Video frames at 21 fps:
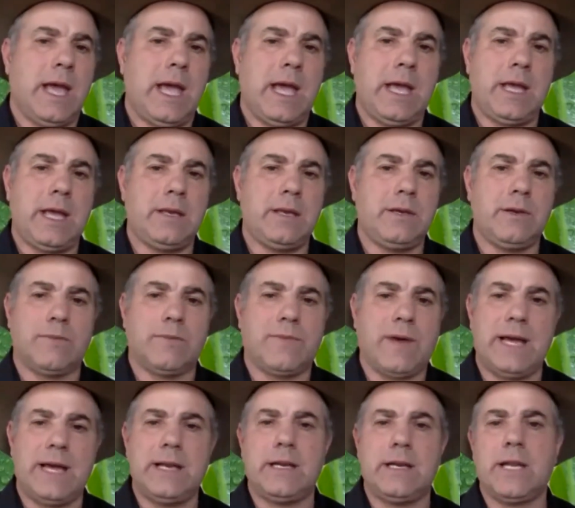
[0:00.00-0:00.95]
And you'll
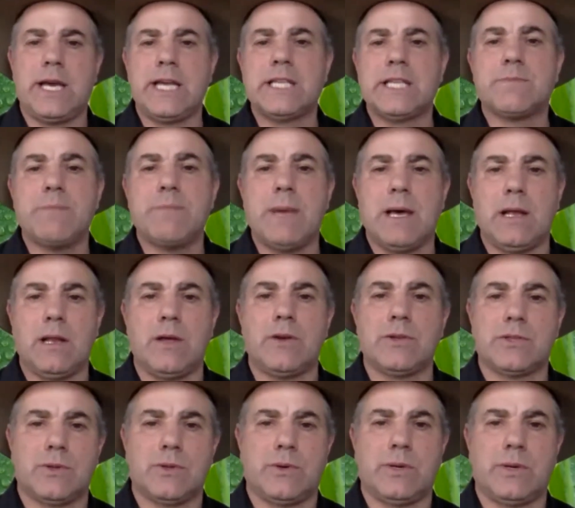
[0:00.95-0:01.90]
find a nice mellow
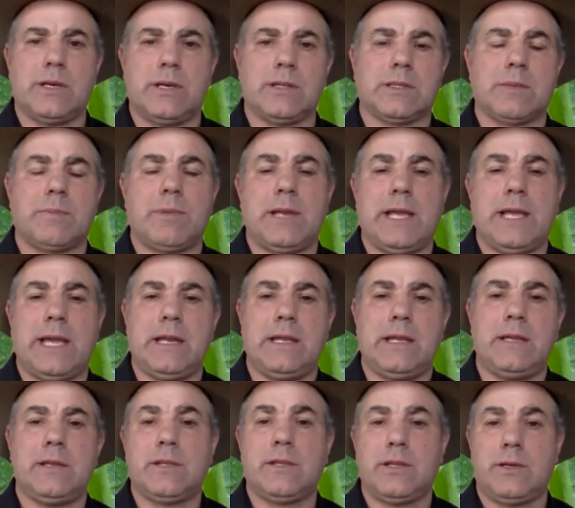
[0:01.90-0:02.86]
soil to plant
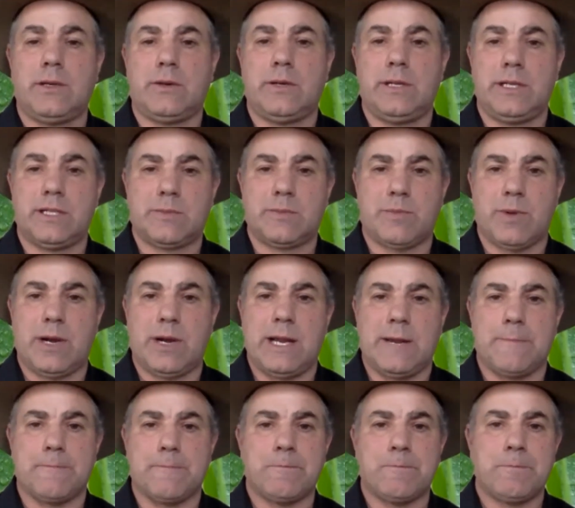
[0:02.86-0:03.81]
into in the
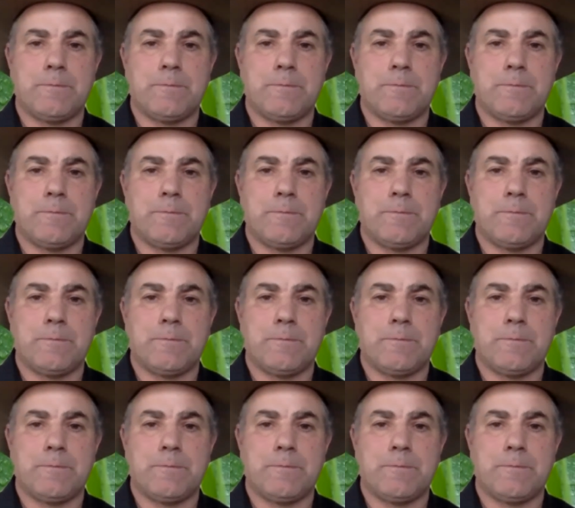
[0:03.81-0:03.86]
spring.